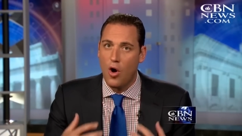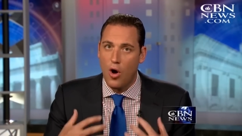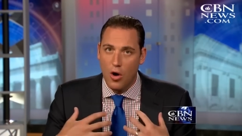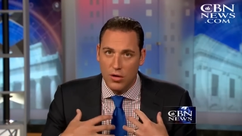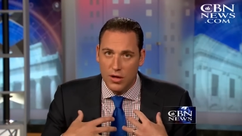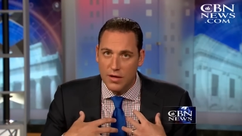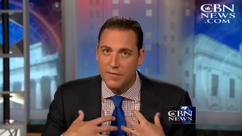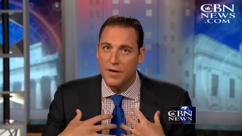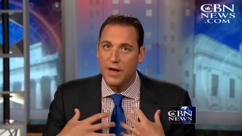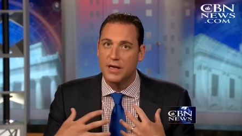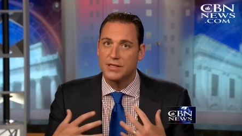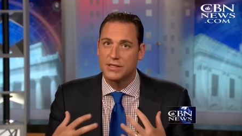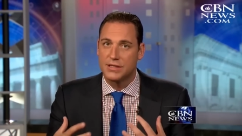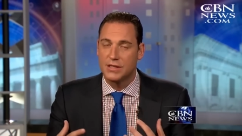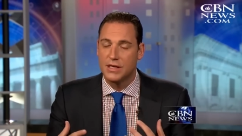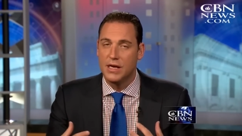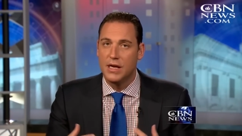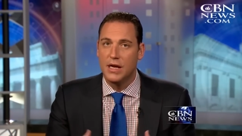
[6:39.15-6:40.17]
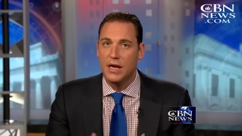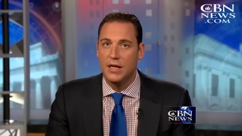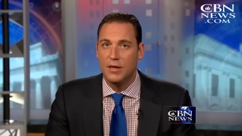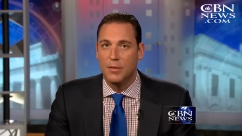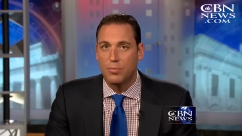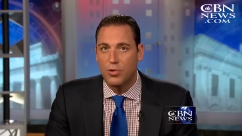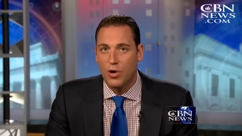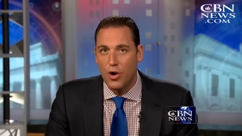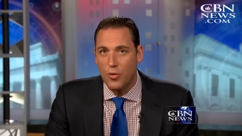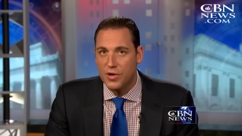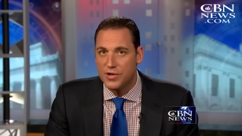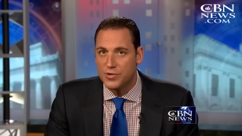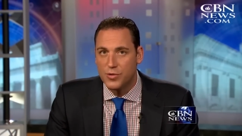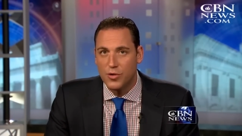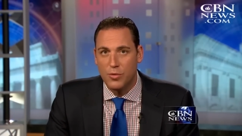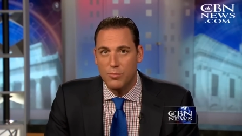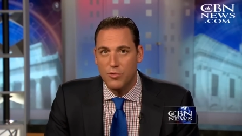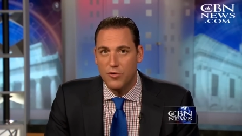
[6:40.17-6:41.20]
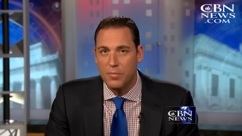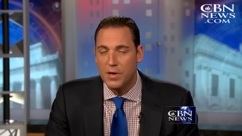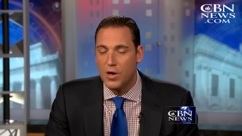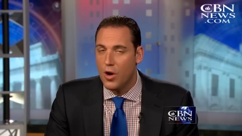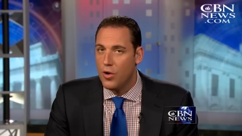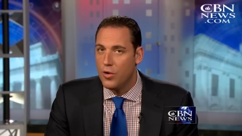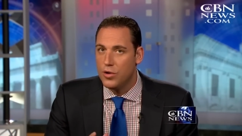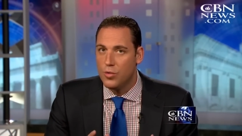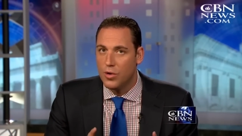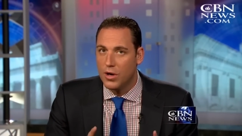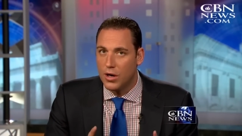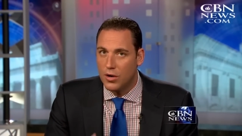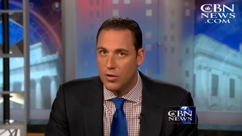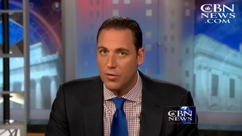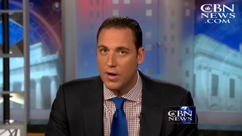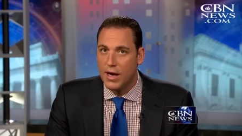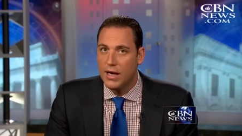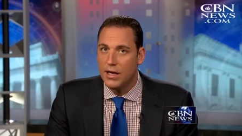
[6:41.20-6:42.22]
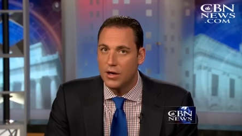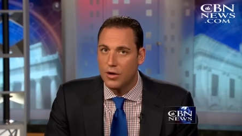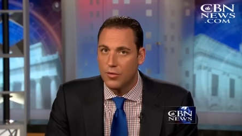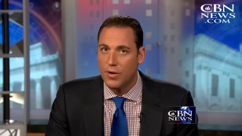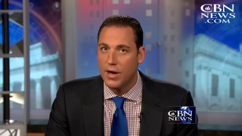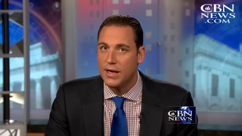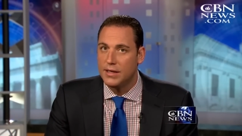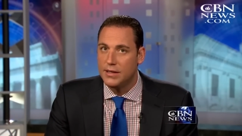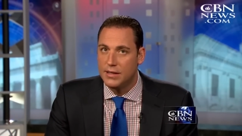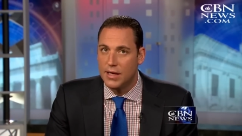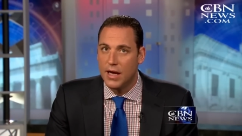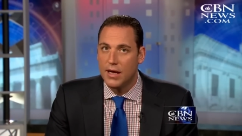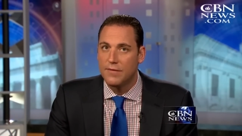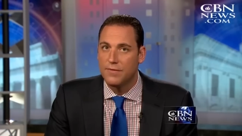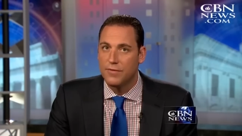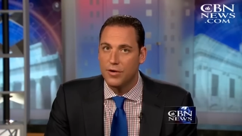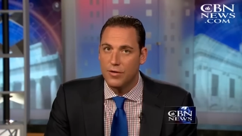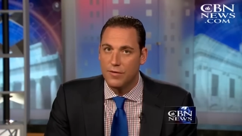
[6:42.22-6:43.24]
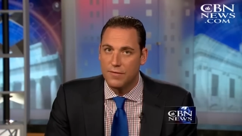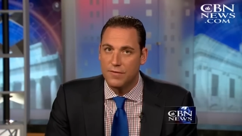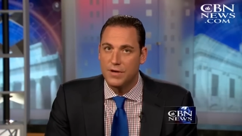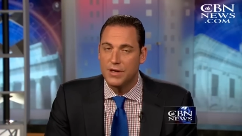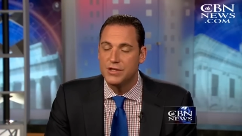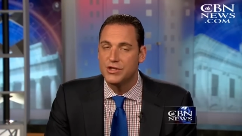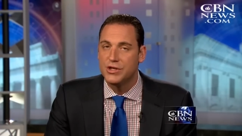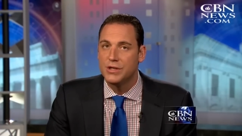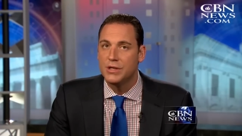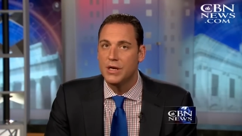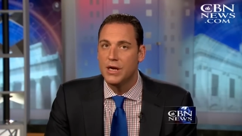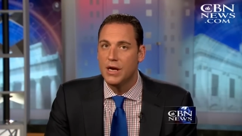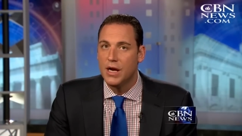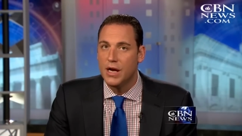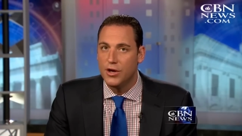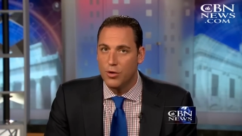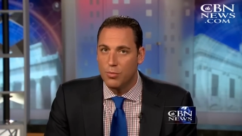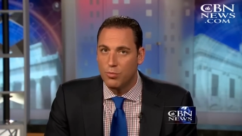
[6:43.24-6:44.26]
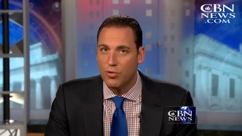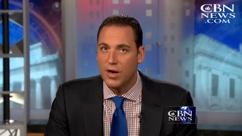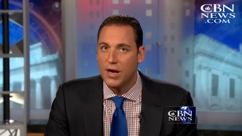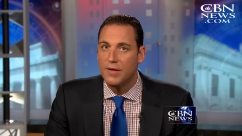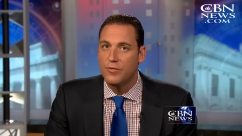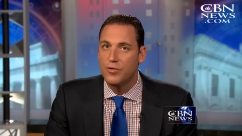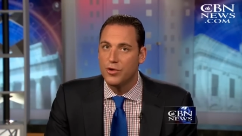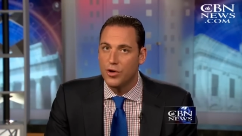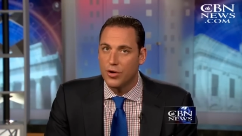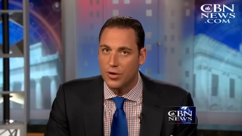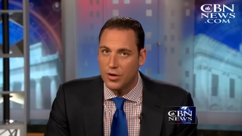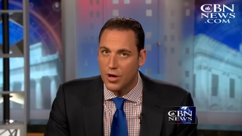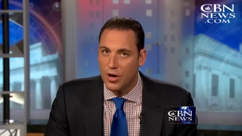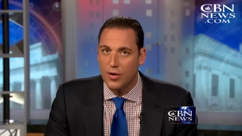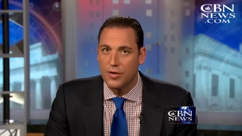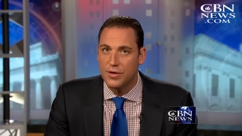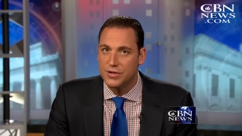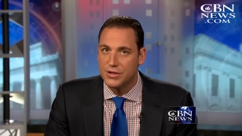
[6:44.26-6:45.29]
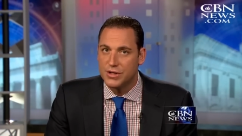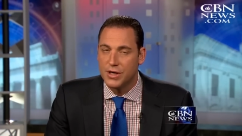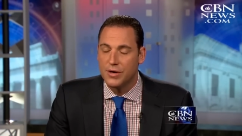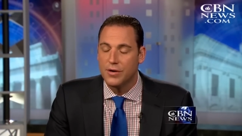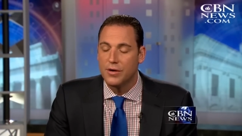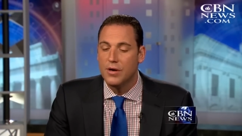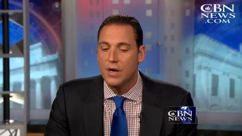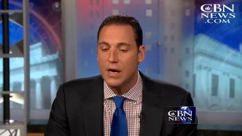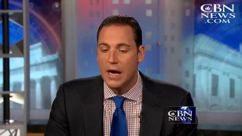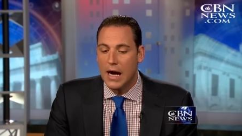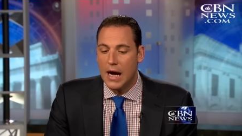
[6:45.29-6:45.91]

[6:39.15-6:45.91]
All of us in the pro-Israel movement owe you a great, great debt for your vision, your bravery, your courage here.